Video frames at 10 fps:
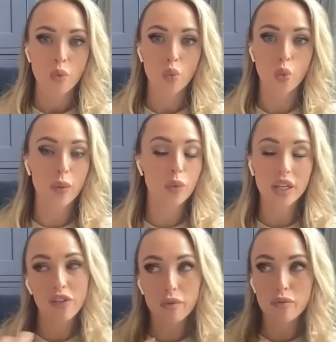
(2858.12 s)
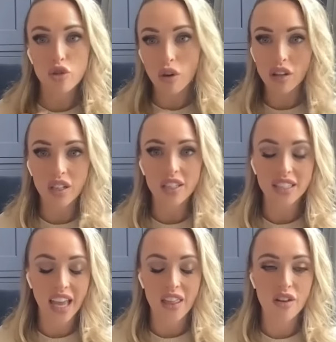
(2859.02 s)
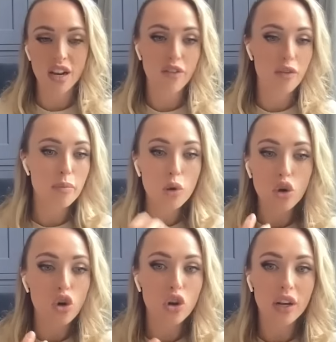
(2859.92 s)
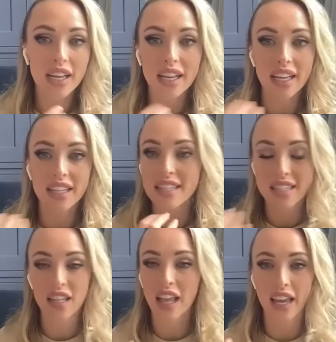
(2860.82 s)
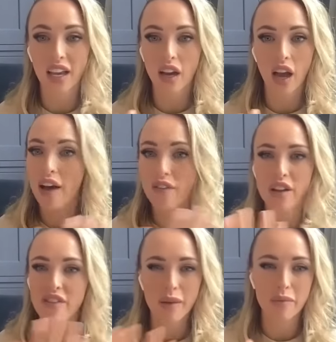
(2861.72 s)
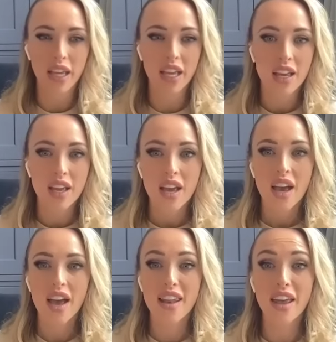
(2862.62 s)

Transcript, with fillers: we were even stronger together and even more into like having a family. And